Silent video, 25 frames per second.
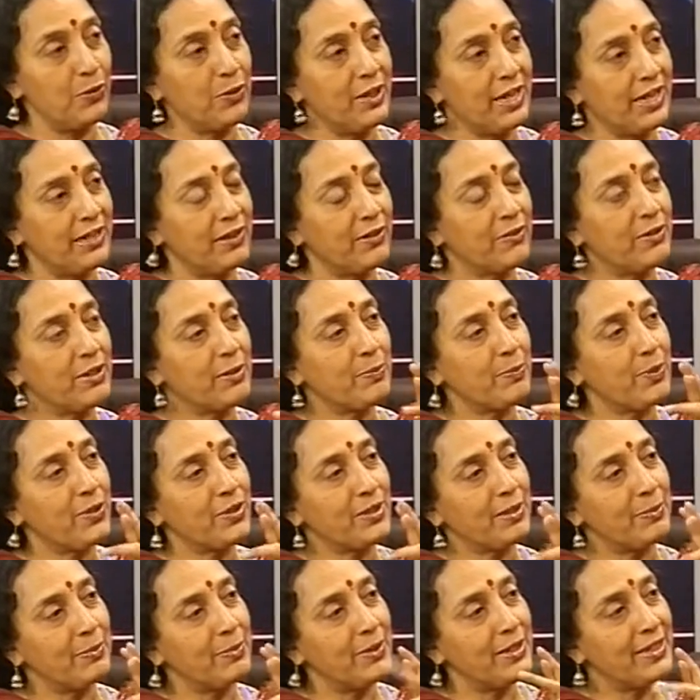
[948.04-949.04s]
and the
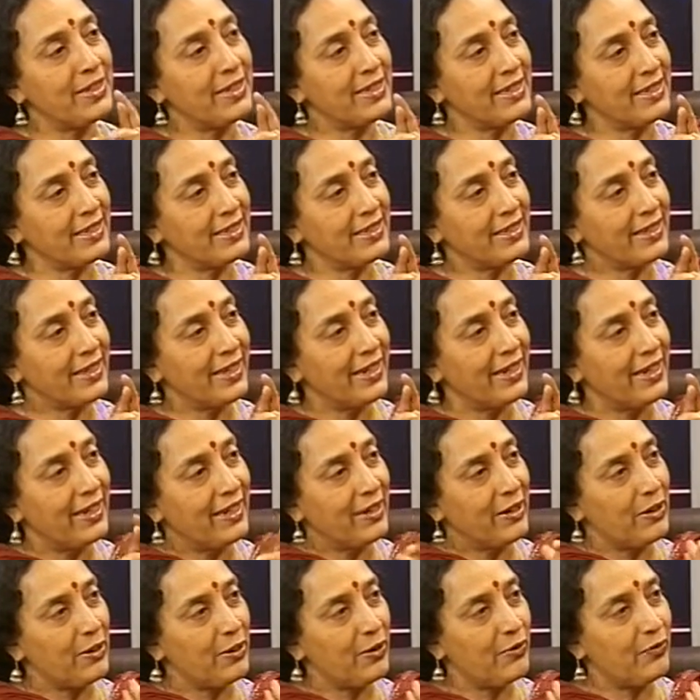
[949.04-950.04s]
responsibilities
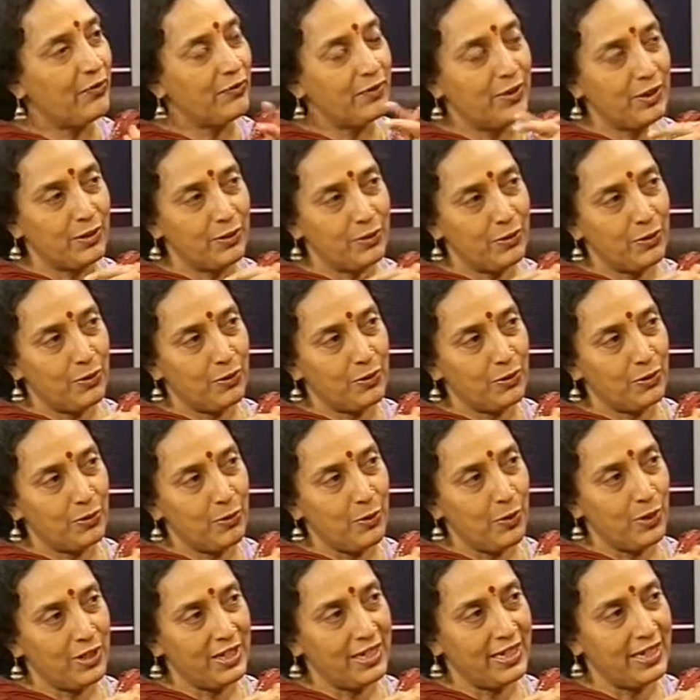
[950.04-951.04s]
of the course
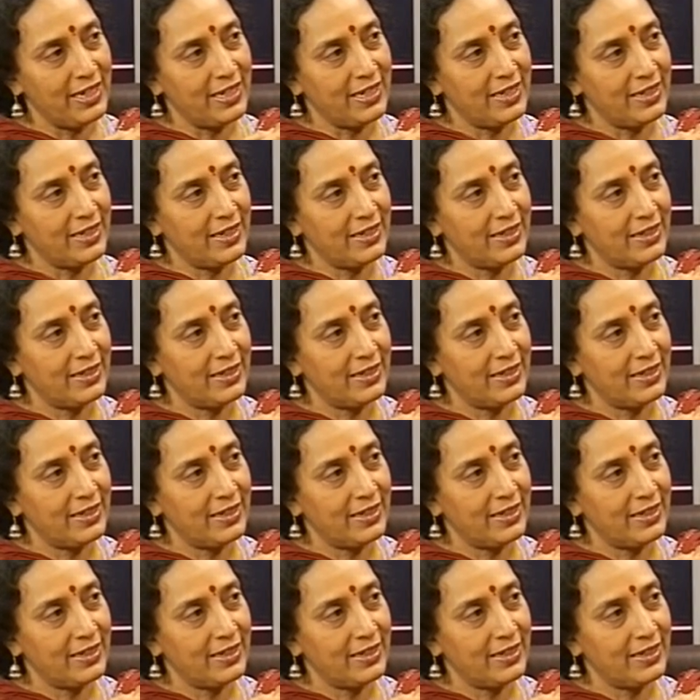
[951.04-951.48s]
coordinator?